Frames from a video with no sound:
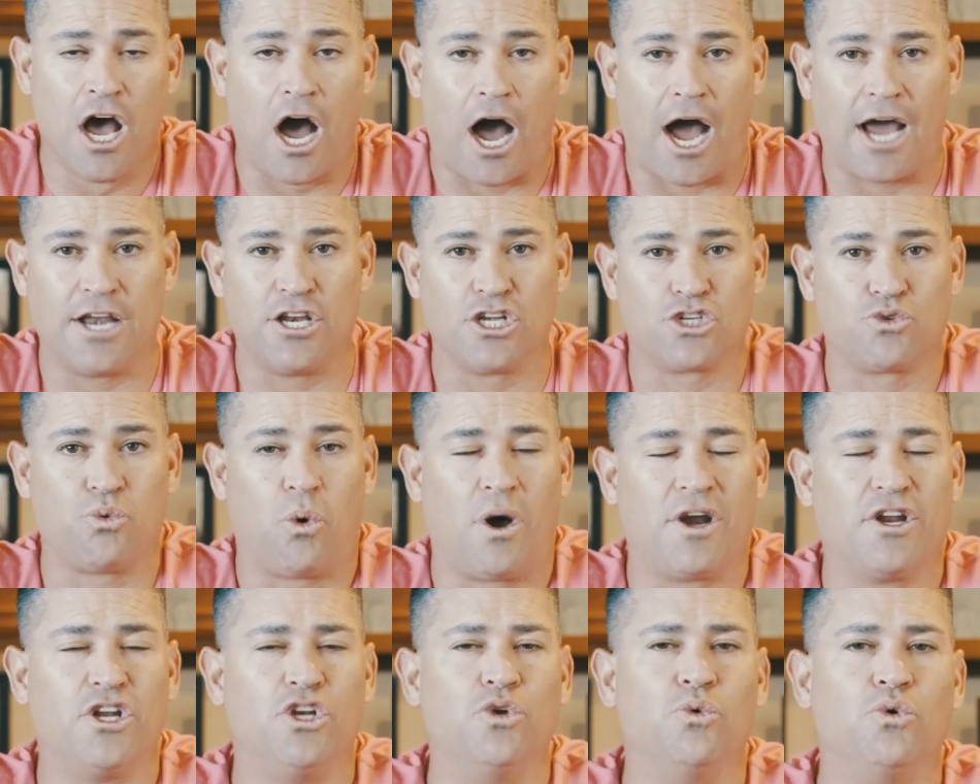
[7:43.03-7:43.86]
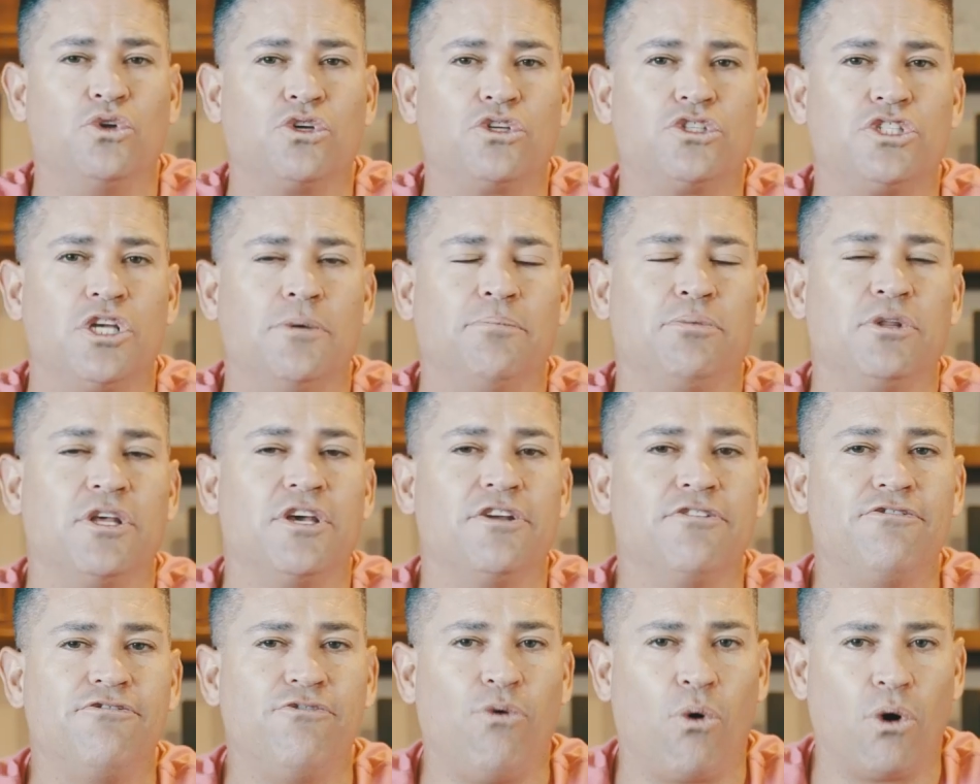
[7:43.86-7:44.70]
I just wanted to simply
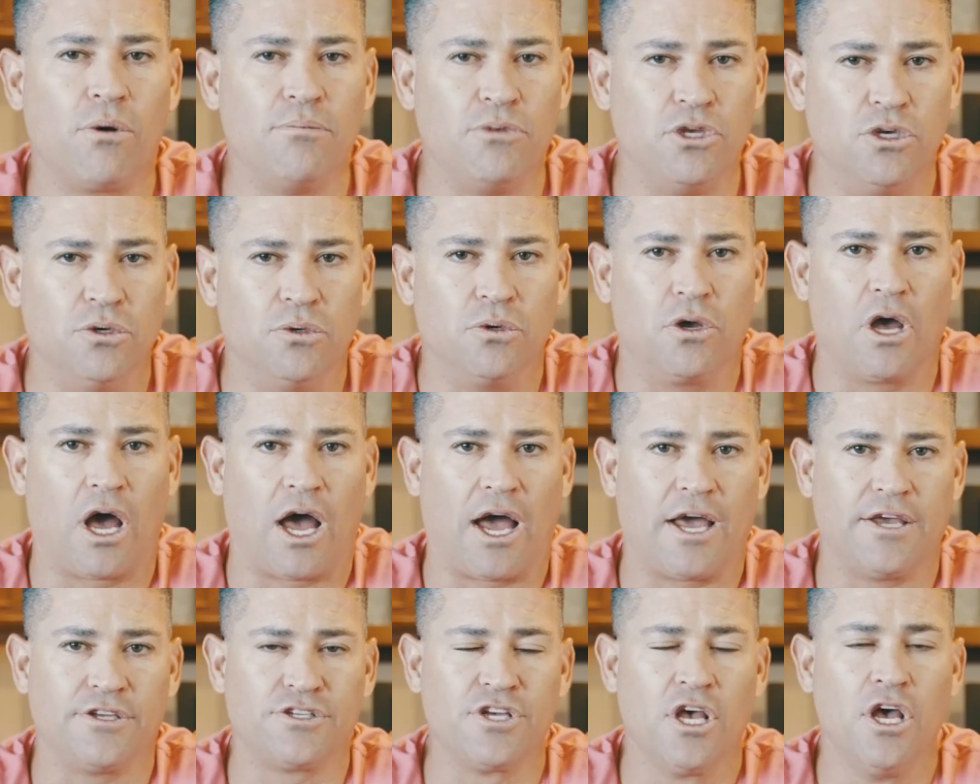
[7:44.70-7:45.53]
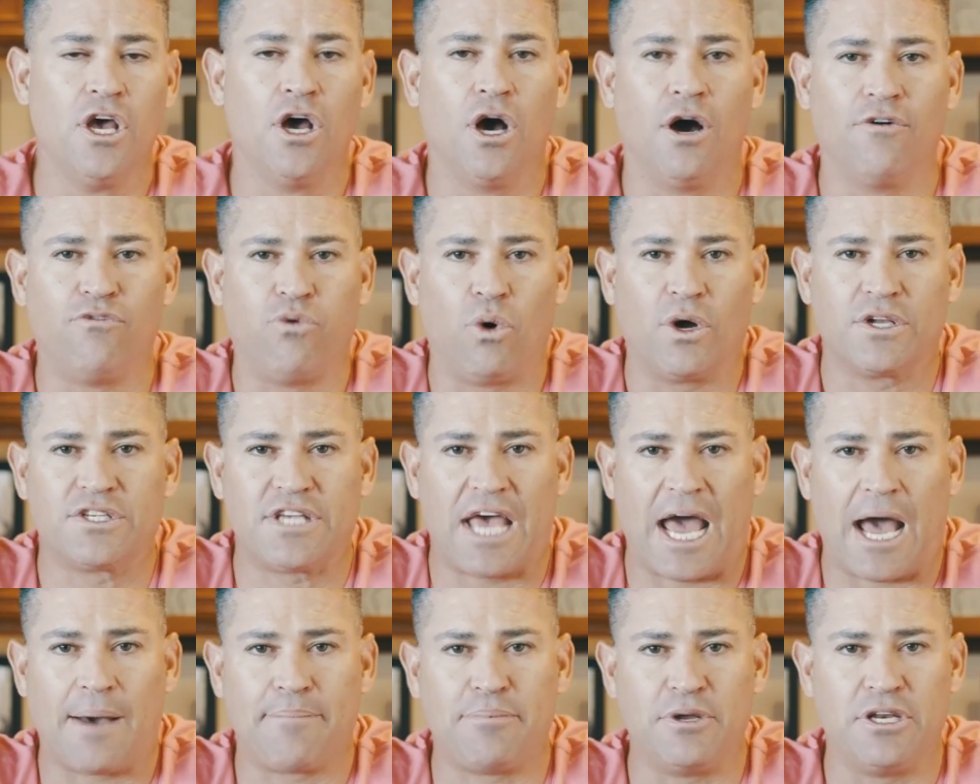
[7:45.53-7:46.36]
inform you guys of what's
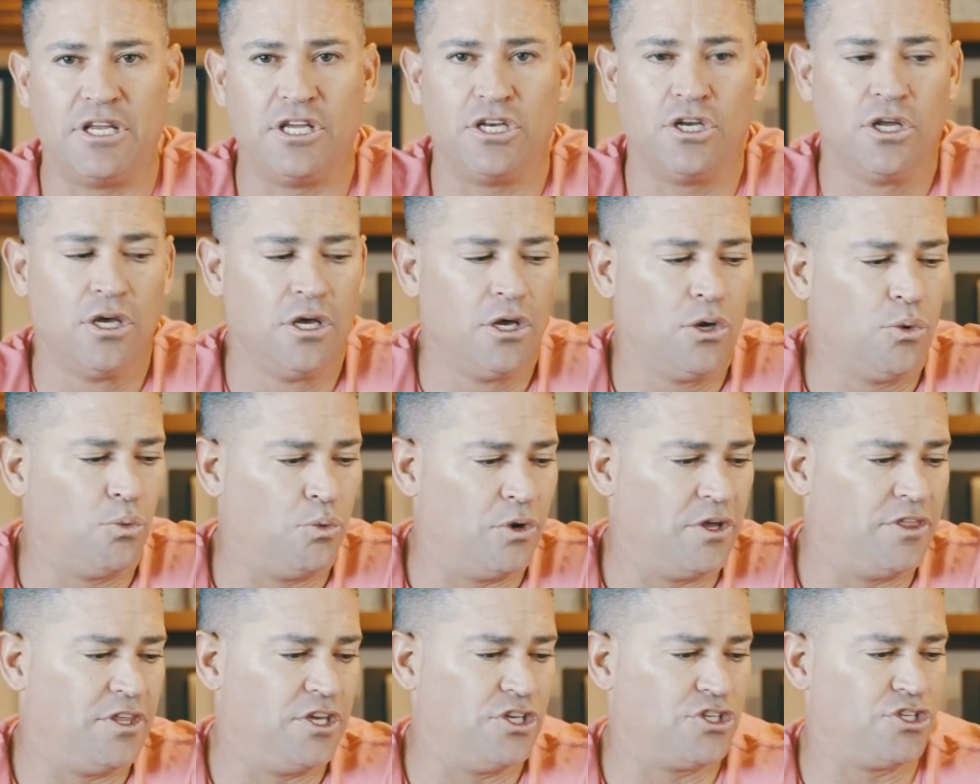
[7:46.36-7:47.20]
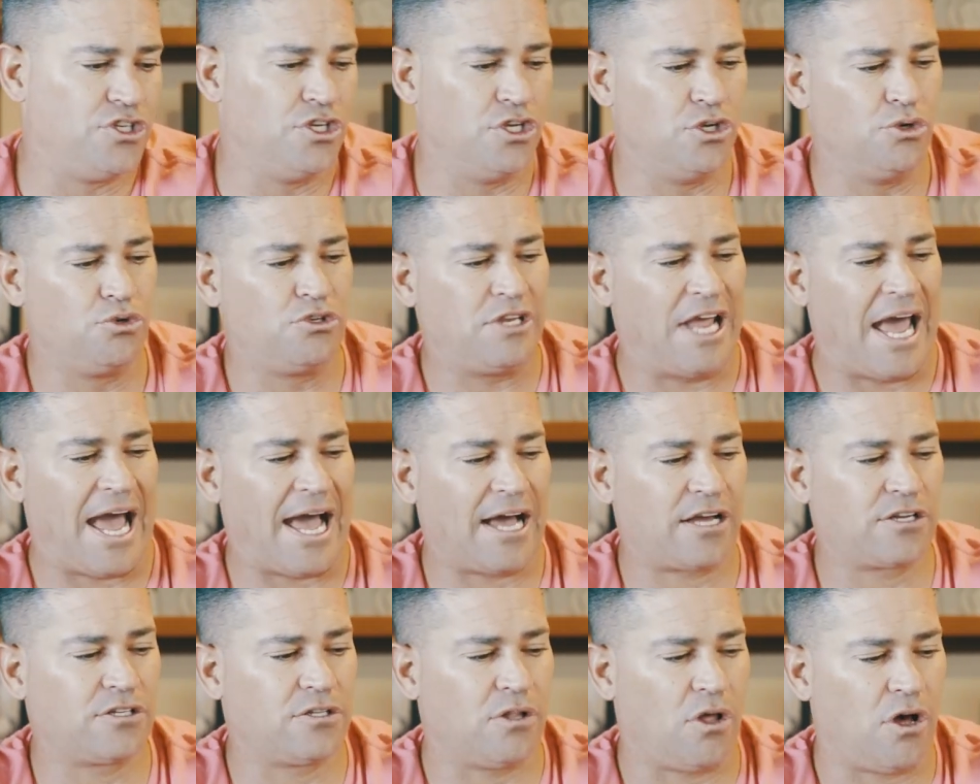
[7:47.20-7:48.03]
happening with these new
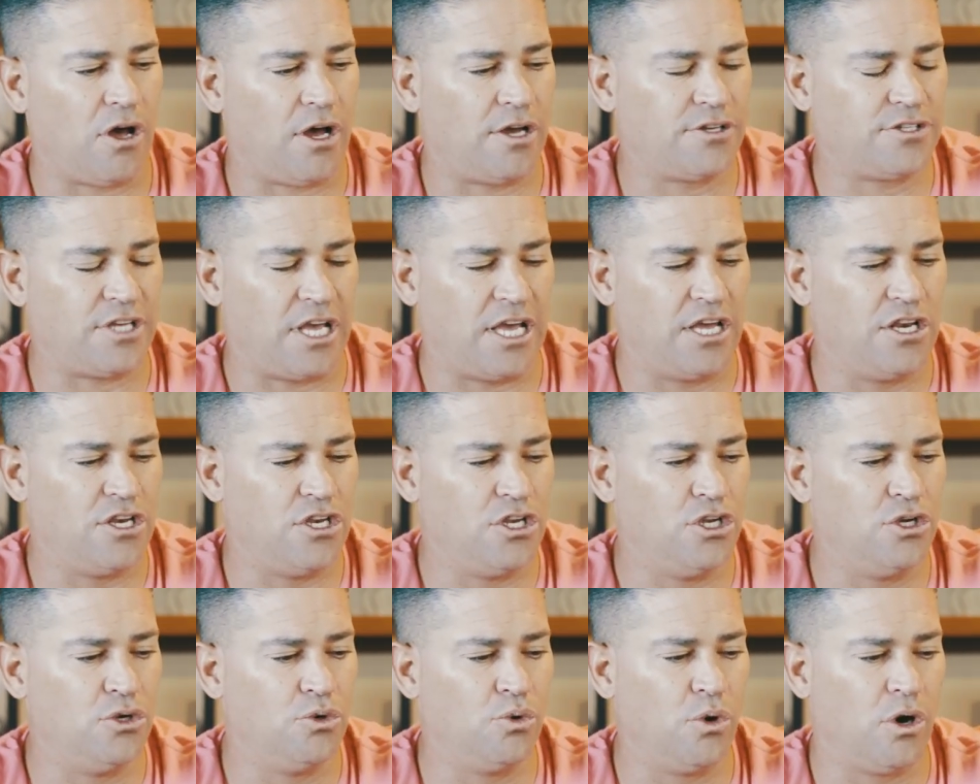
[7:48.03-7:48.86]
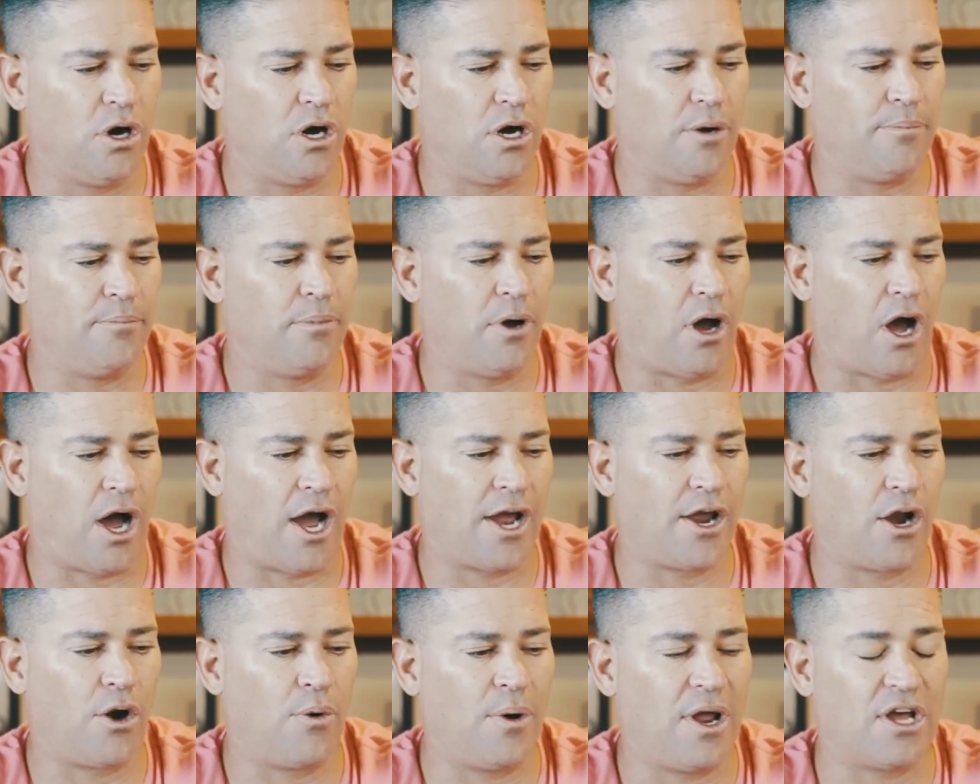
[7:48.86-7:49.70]
tax laws and new um,
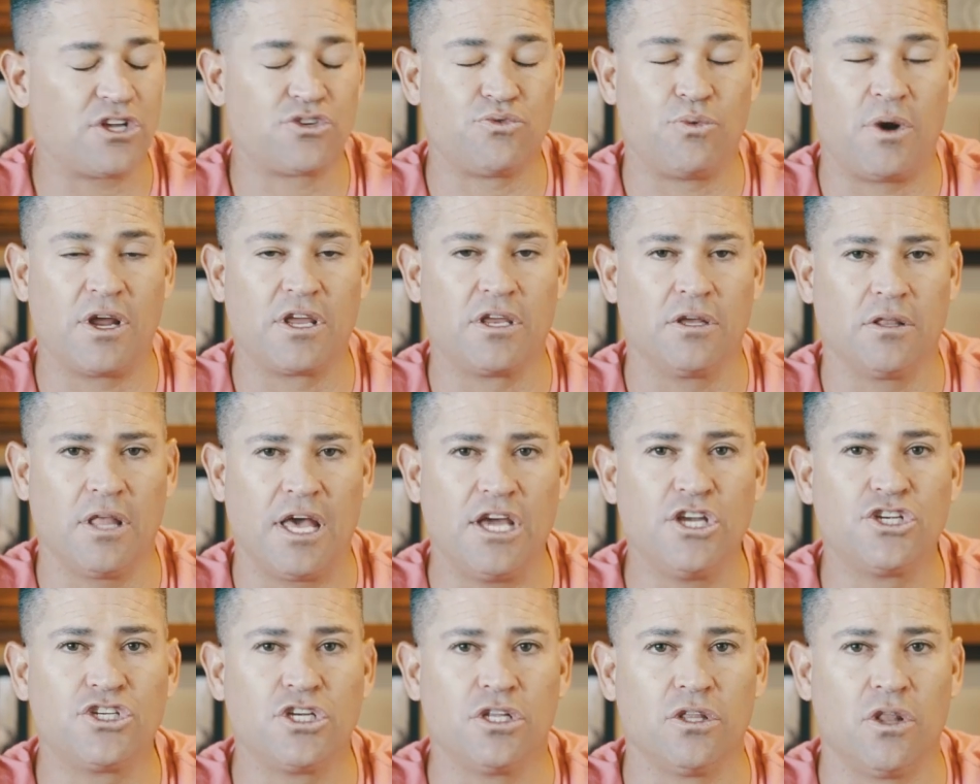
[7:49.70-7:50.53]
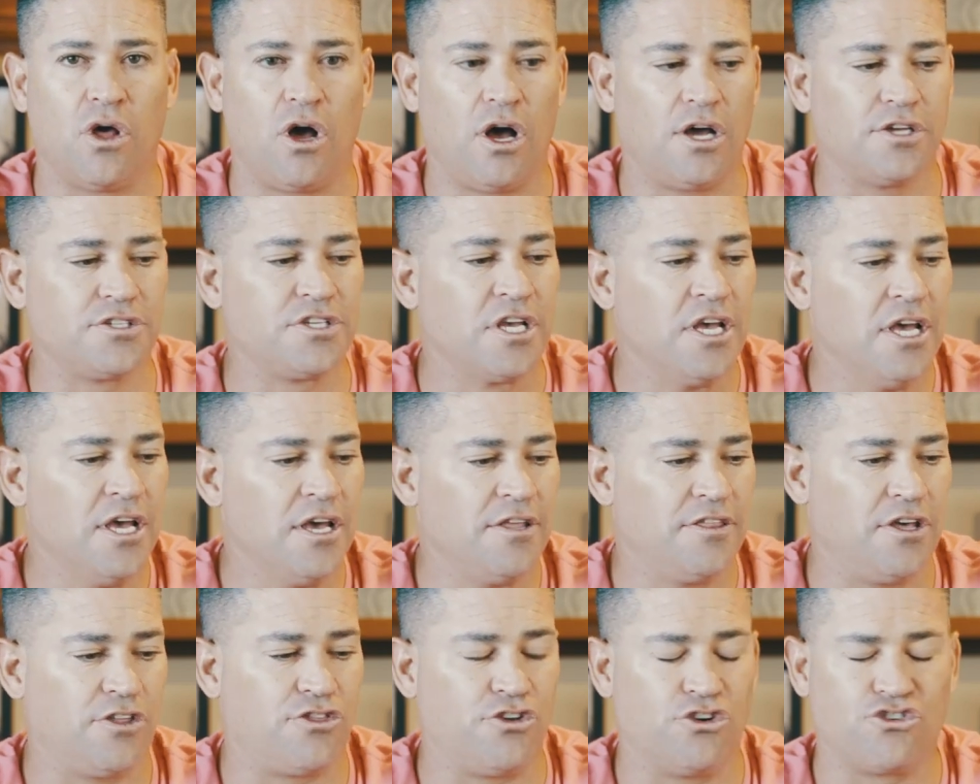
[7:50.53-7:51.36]
IRS regulation laws
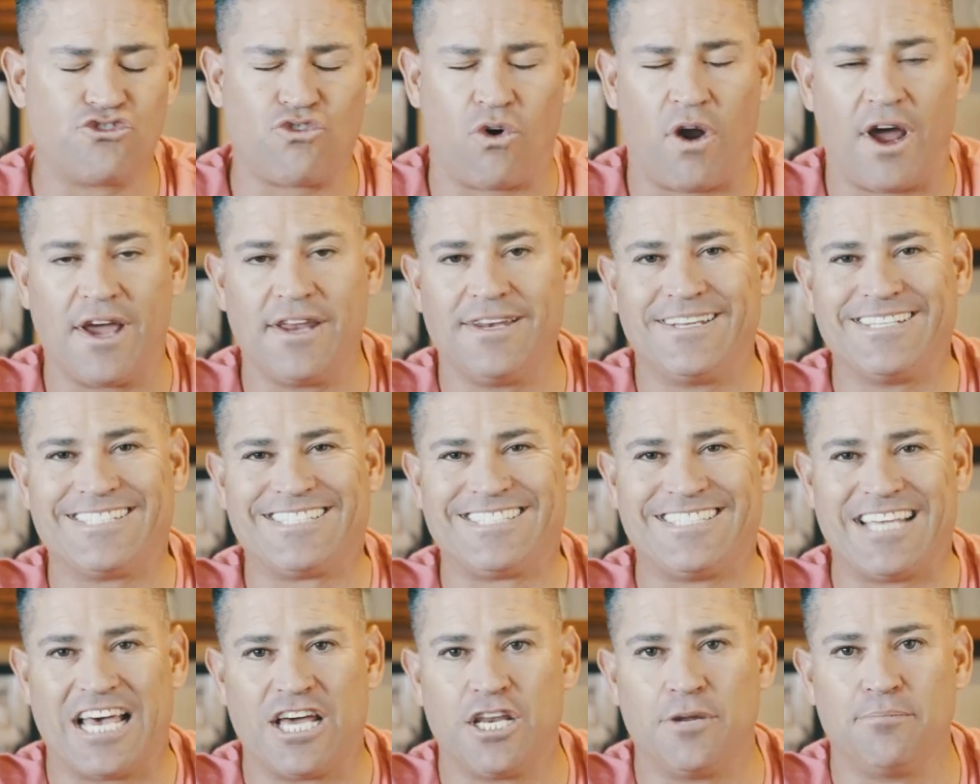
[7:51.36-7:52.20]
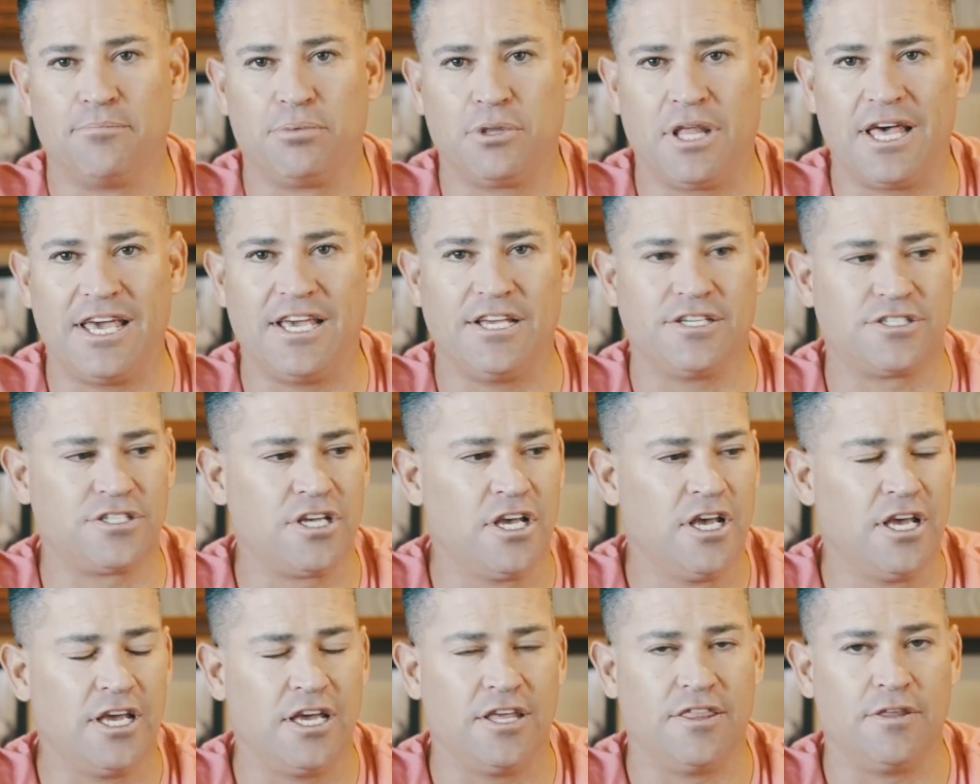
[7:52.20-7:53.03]
that they're trying to set in place
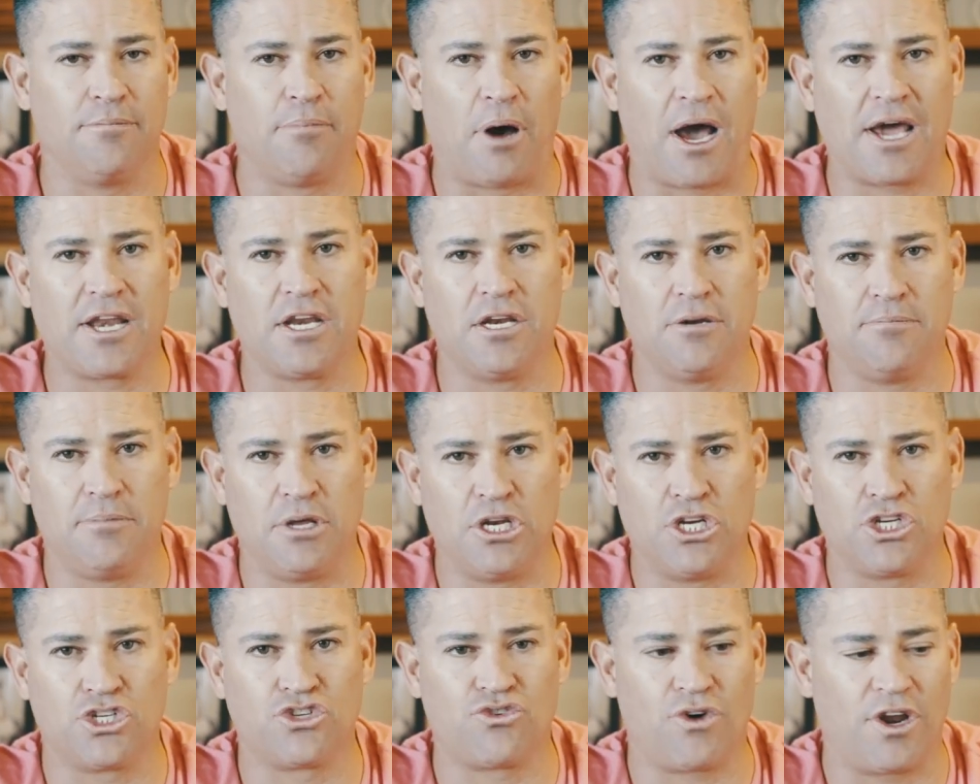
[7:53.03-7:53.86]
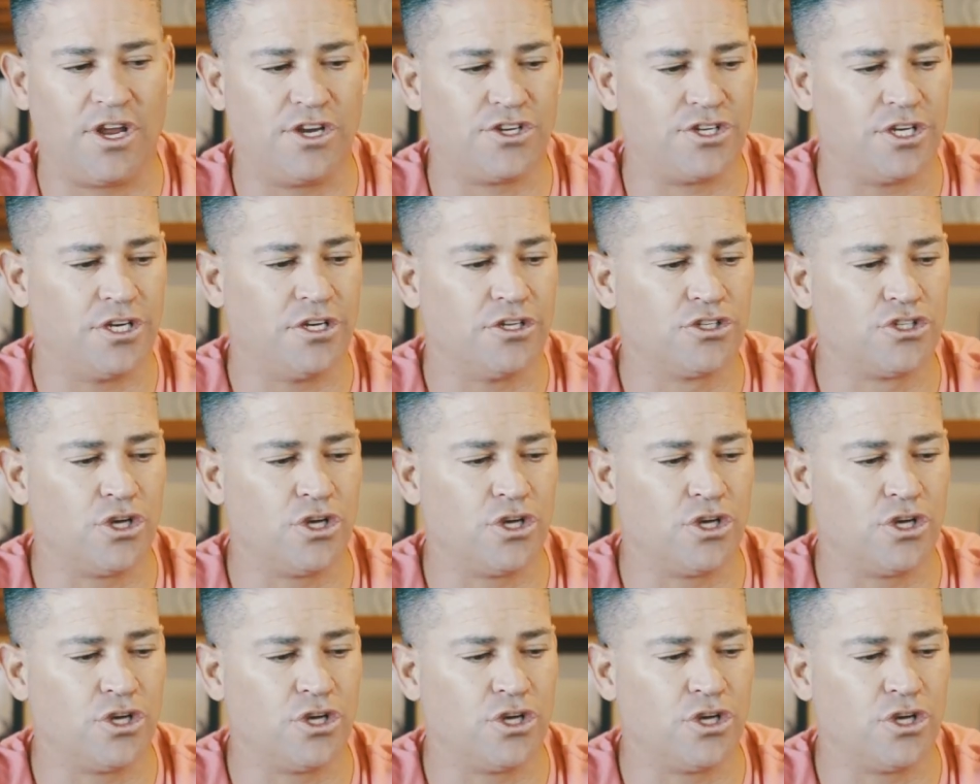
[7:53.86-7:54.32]
in the Biden administration.